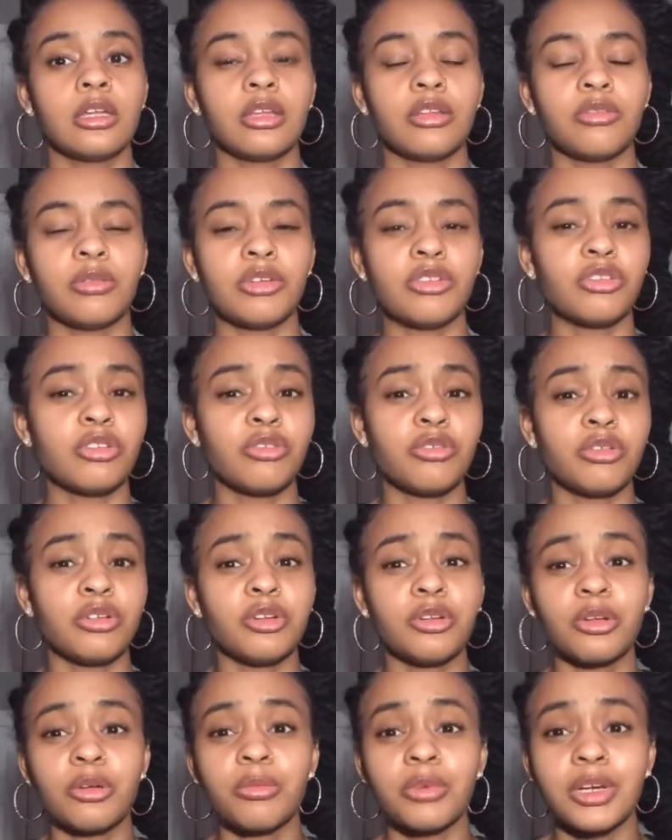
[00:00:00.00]
especially if you're
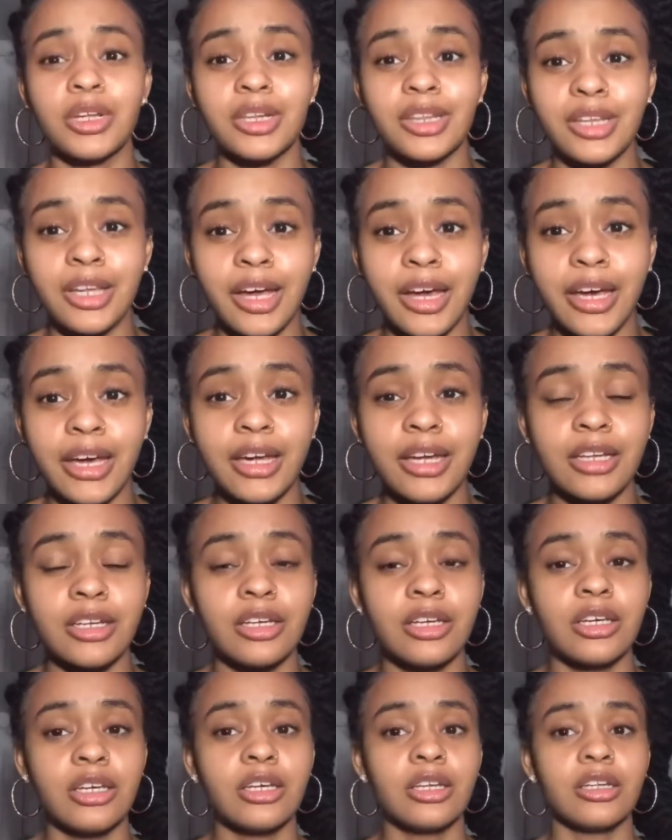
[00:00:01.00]
dealing with a lot.
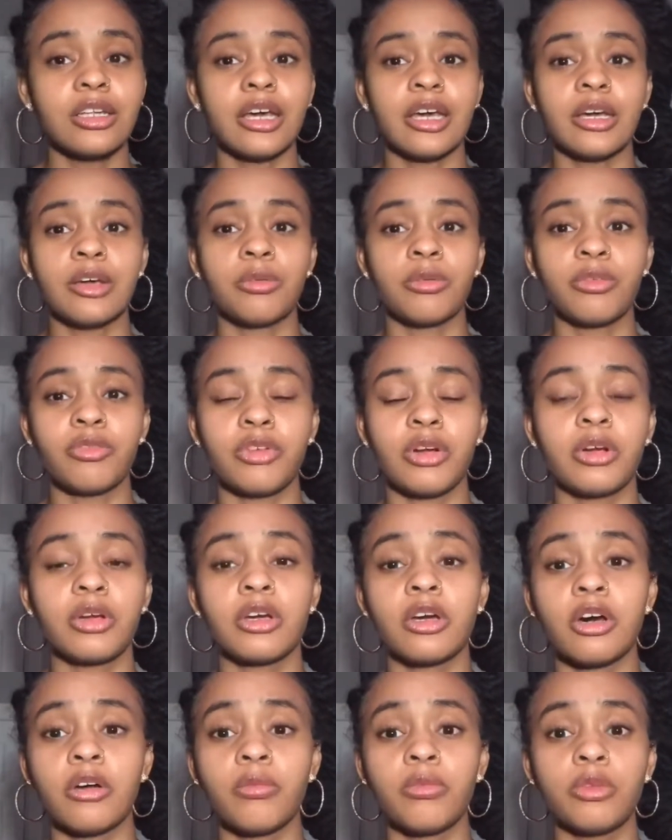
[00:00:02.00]
Like, we're very
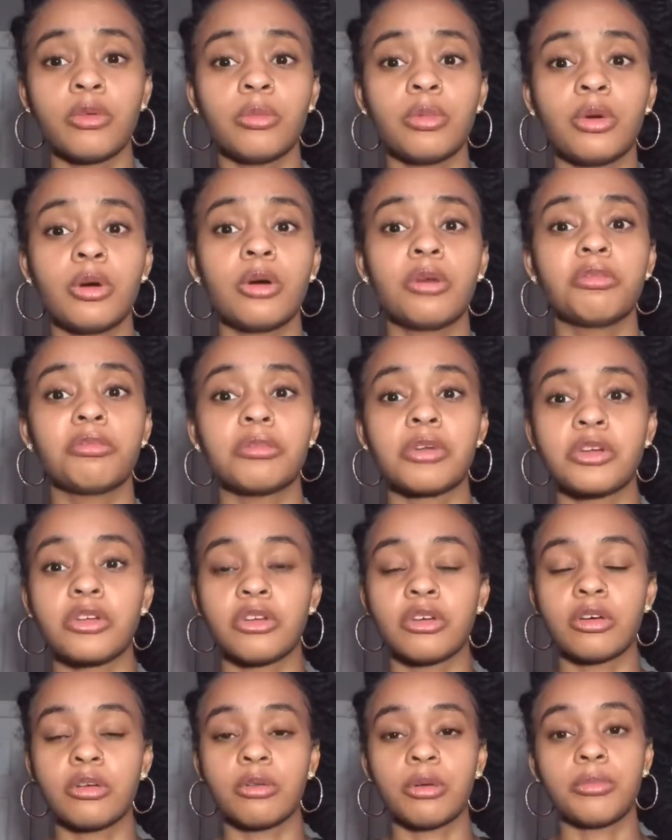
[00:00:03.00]
comfortable when we're
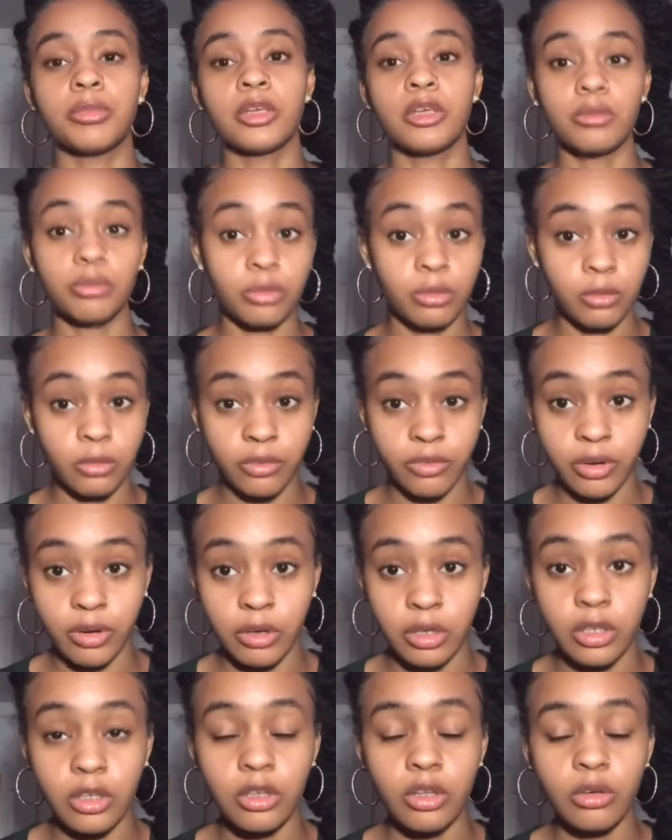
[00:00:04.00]
dealing with people we're
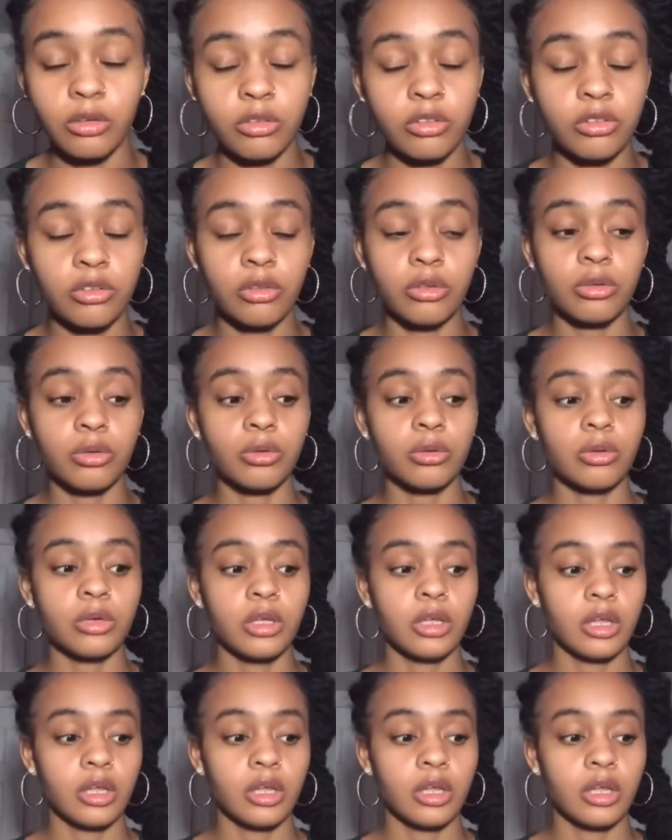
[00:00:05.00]
very close to,